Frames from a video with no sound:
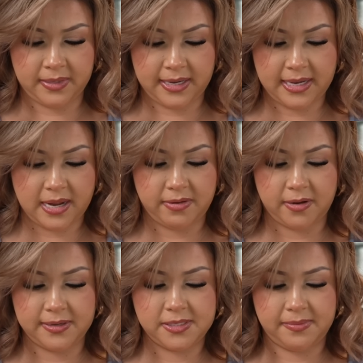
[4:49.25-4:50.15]
And now we're
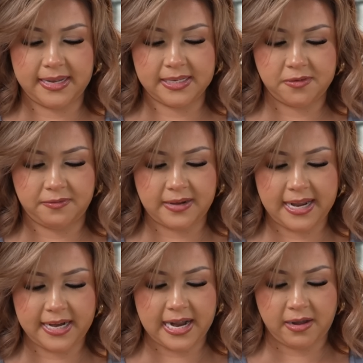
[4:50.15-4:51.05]
going to begin to
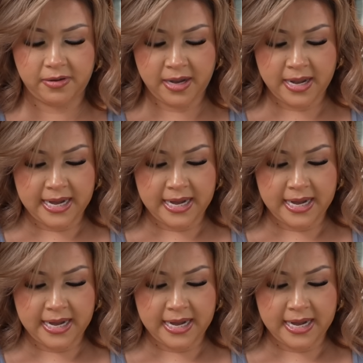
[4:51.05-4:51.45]
flatten it out.